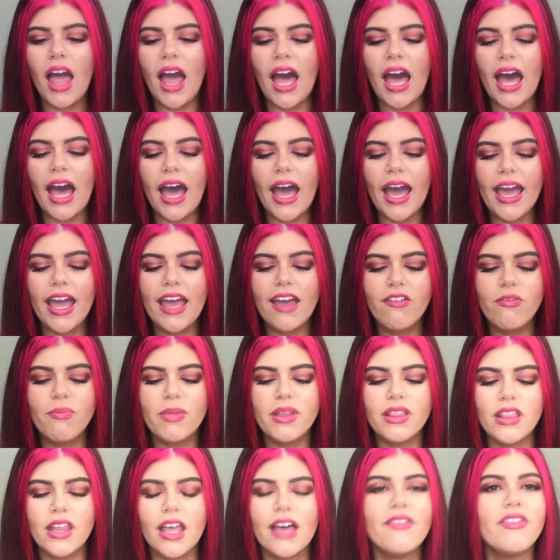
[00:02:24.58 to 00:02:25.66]
I have
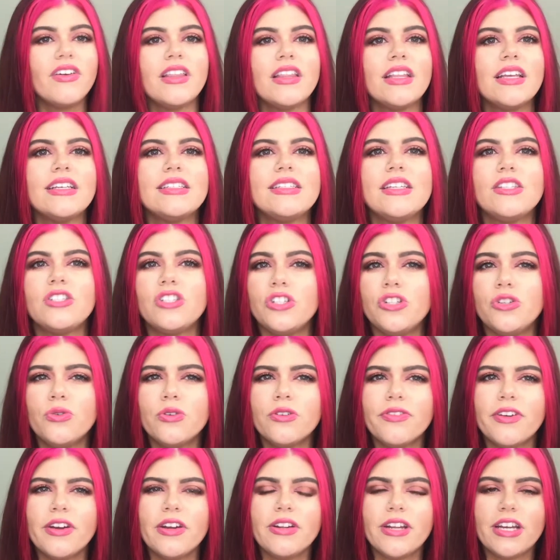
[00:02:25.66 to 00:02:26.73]
been loving this. It's a newer
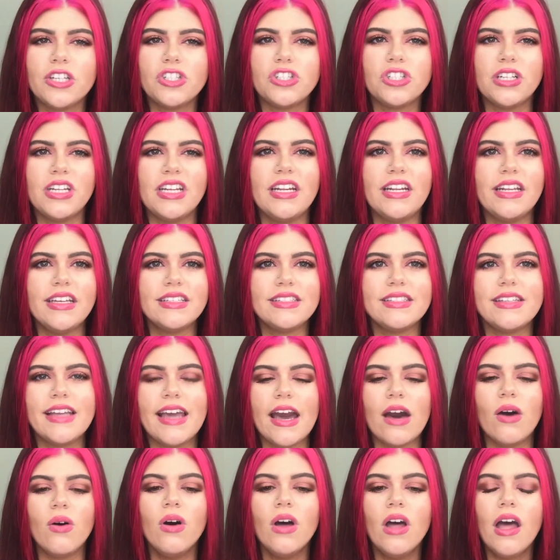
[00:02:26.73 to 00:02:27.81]
foundation. It is
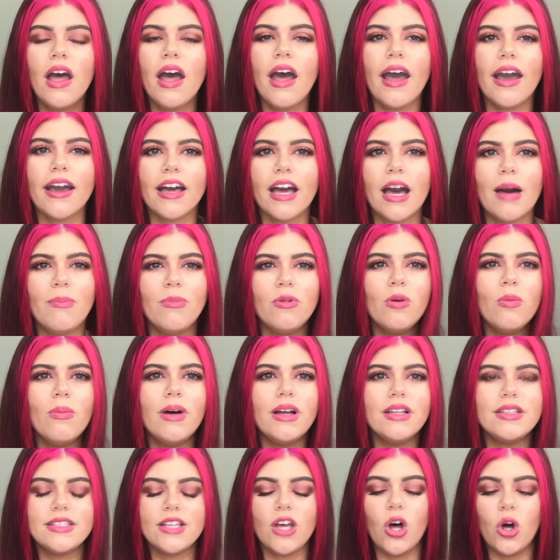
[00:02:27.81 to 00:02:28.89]
now a couple
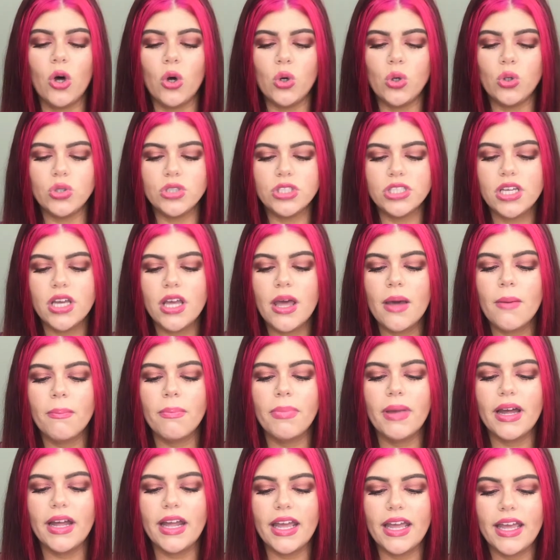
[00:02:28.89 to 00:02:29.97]
months old,
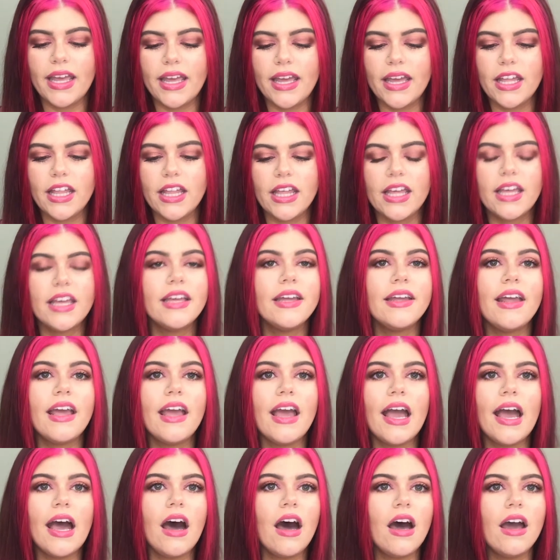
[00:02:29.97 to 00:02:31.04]
but
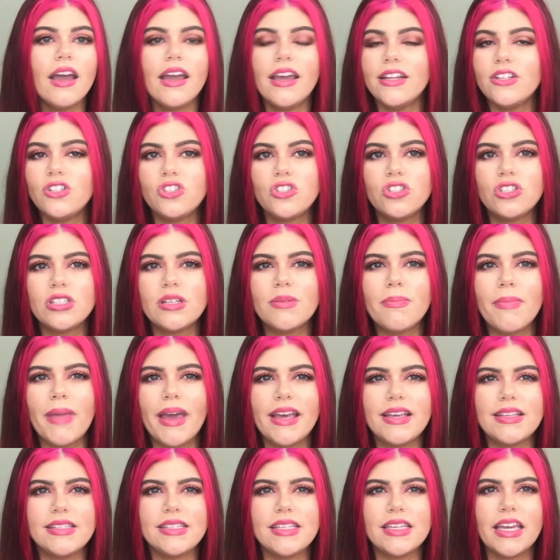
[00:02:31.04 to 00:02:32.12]
it's just
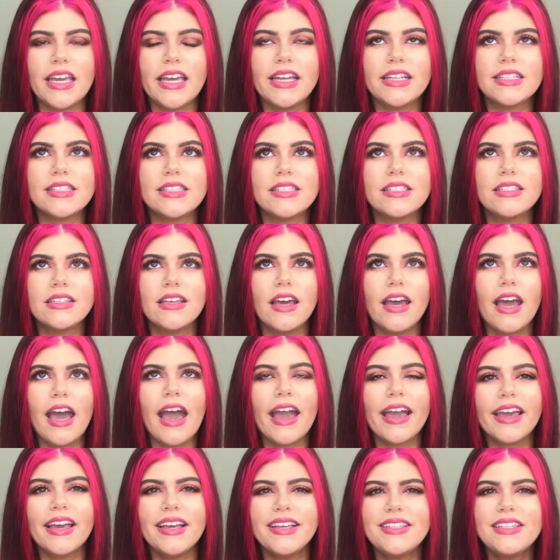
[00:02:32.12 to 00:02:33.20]
amazing.
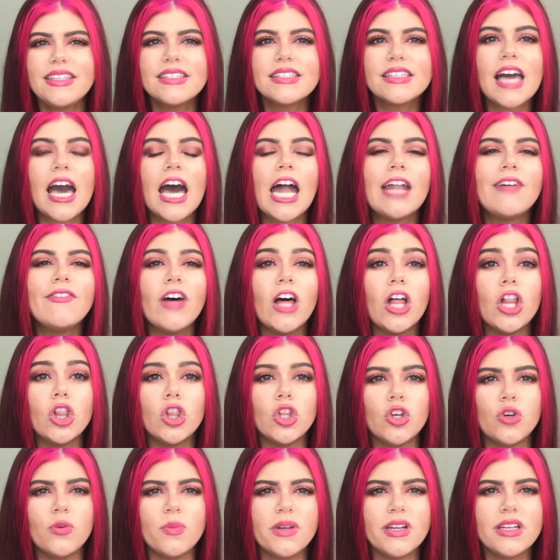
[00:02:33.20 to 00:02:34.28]
I guess it's kind of a
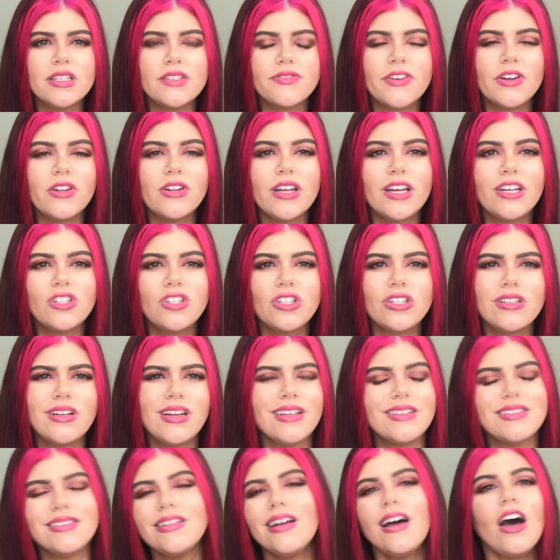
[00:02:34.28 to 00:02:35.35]
luminous foundation.
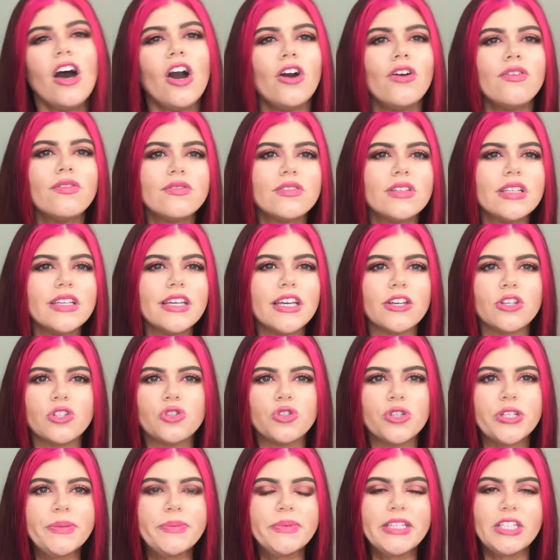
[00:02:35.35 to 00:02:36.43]
It's not overly
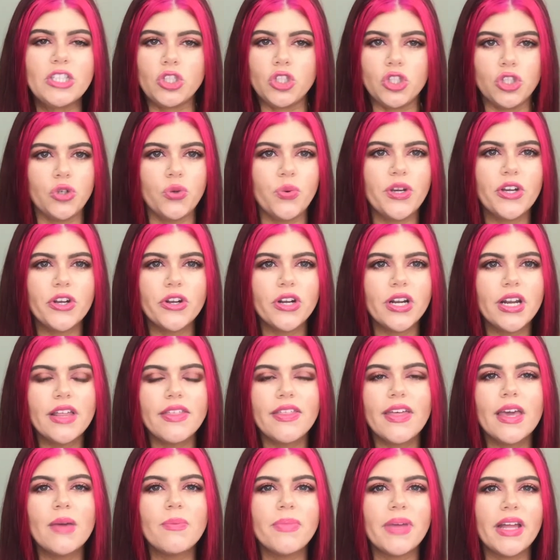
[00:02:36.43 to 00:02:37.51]
extremely dewy or
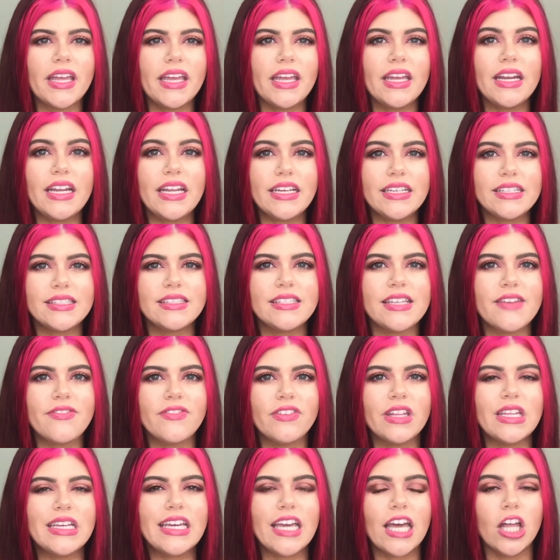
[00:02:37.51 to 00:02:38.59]
anything, but it is
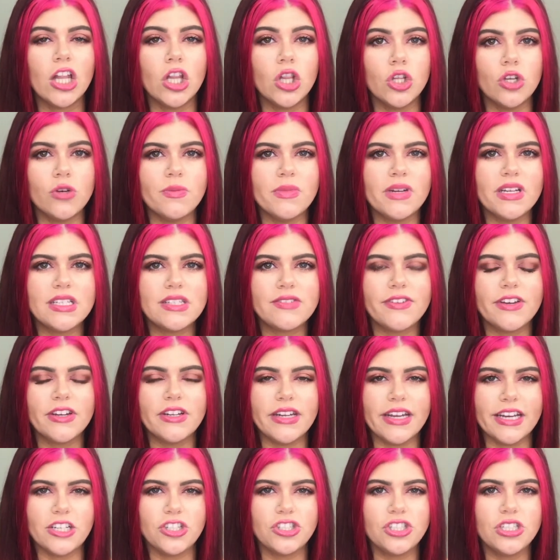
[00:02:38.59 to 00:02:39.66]
definitely a luminous
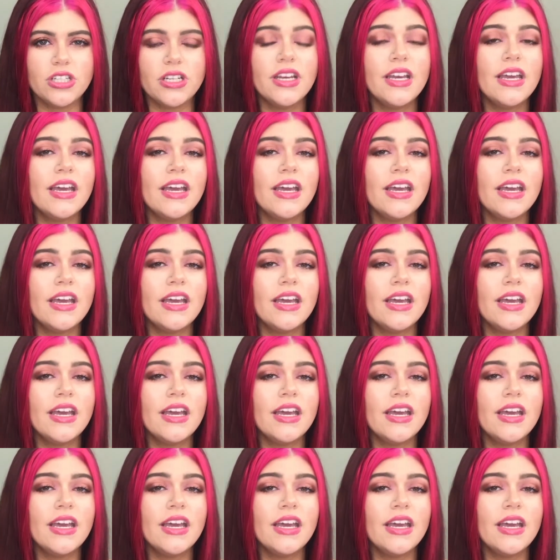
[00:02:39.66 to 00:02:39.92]
foundation.